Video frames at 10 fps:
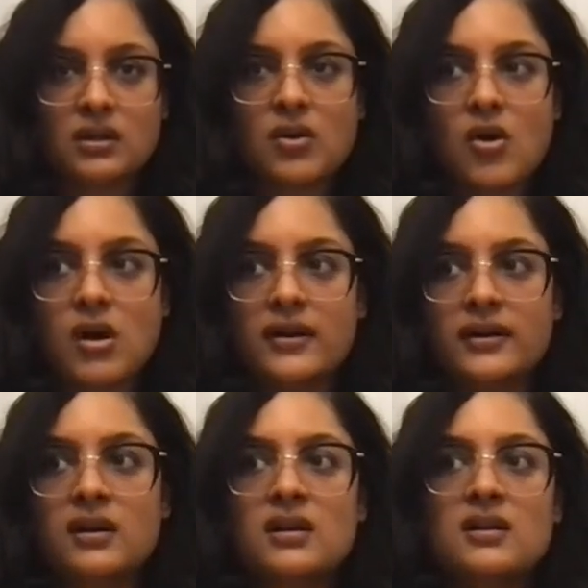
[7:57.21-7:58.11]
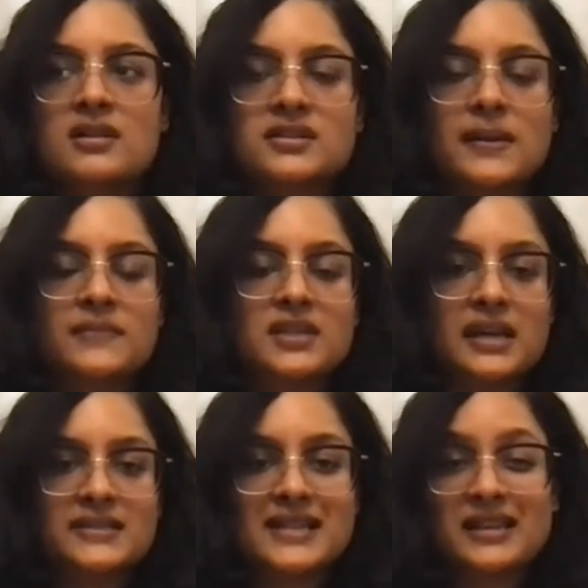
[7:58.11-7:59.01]
or something
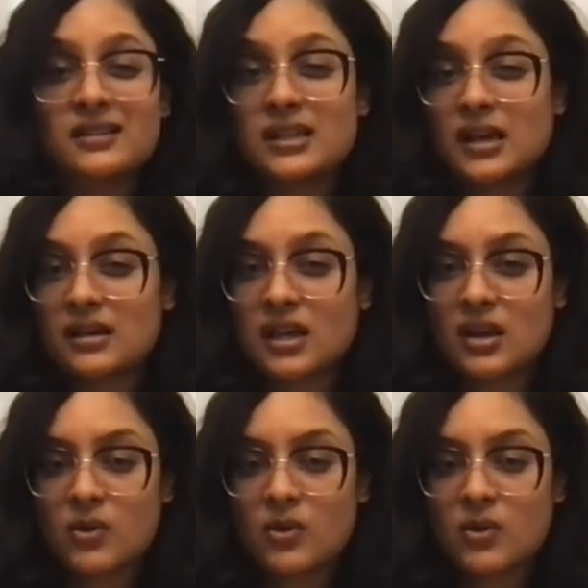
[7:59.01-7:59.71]
that is like a reoccurring